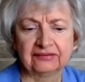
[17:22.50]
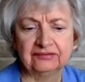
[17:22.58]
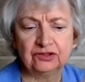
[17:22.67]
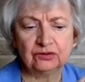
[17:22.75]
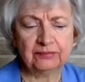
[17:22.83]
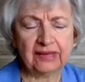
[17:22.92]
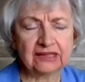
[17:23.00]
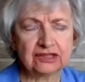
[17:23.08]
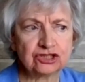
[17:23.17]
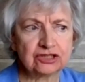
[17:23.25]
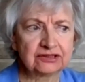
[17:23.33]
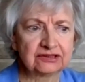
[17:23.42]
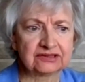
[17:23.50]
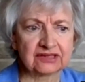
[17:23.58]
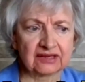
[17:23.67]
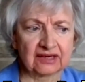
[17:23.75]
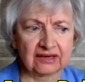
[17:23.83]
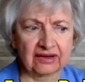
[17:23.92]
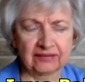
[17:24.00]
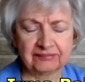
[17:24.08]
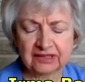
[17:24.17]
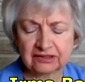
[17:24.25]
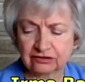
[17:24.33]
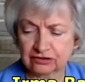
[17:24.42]
Uh, you mentioned uh, a
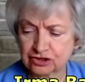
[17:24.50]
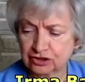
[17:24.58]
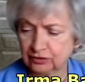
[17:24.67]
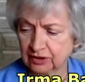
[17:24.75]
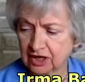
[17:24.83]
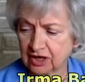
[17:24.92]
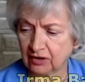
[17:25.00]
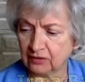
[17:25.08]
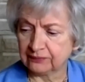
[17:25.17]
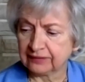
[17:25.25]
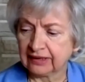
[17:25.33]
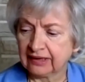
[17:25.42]
minute or two ago